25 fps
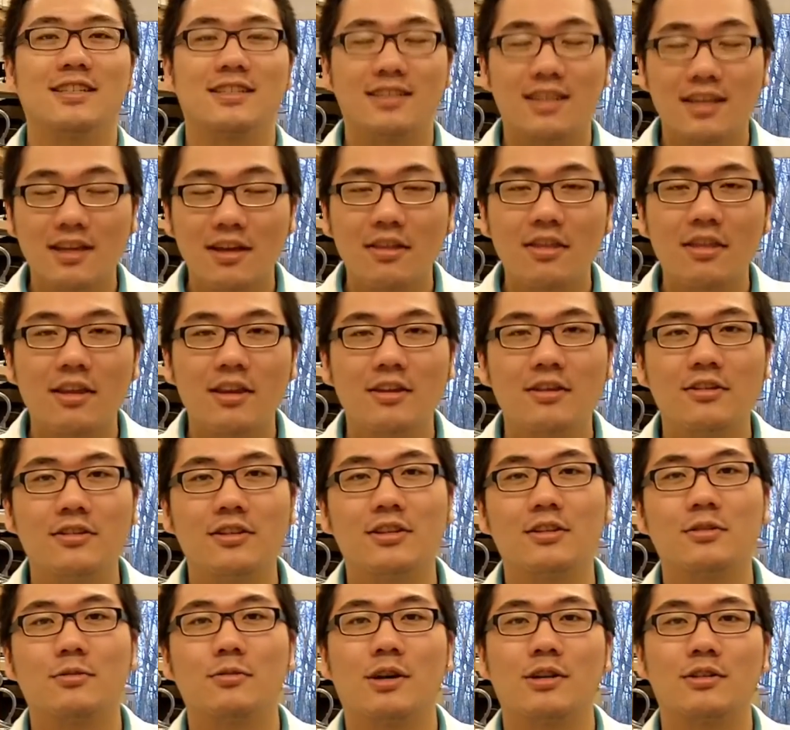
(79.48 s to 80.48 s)
second thing you
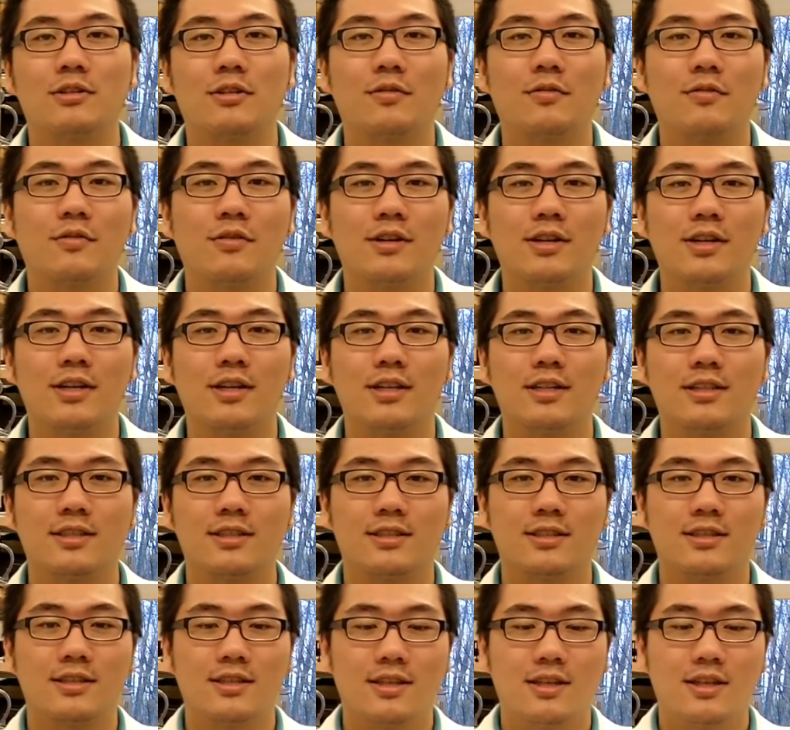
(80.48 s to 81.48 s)
need to watch out for is
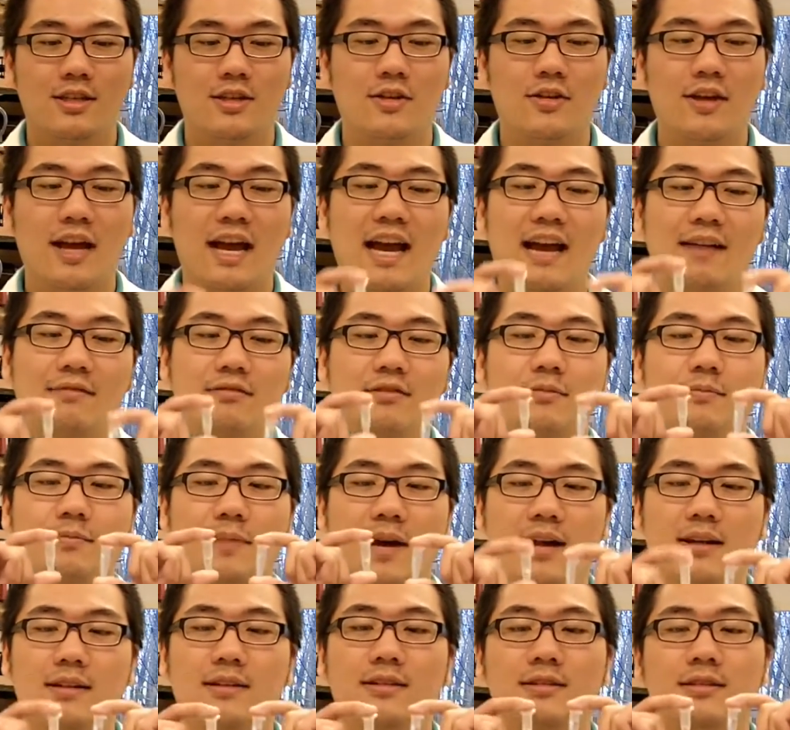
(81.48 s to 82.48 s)
you have to
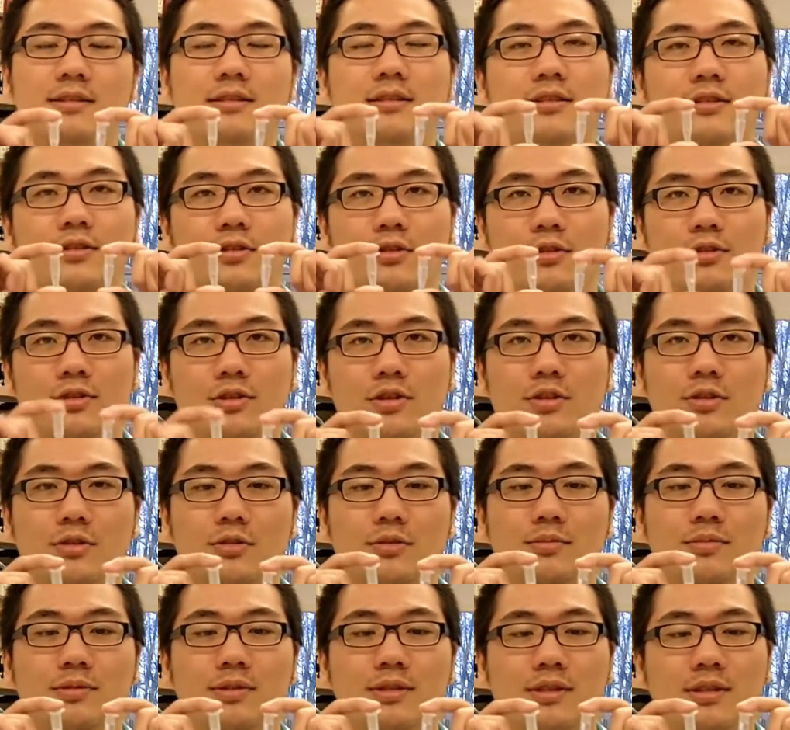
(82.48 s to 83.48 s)
balance your
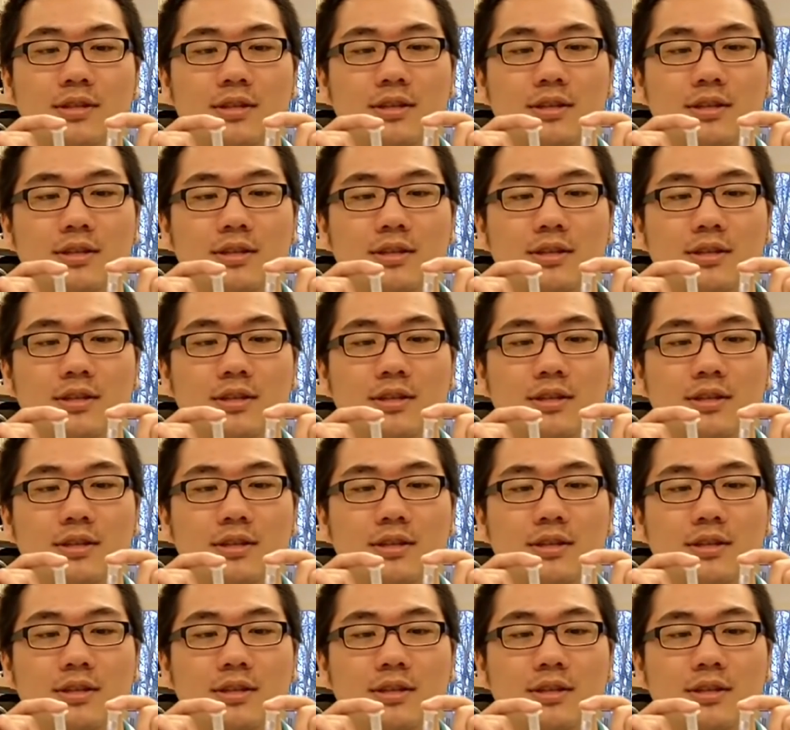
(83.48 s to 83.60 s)
tubes.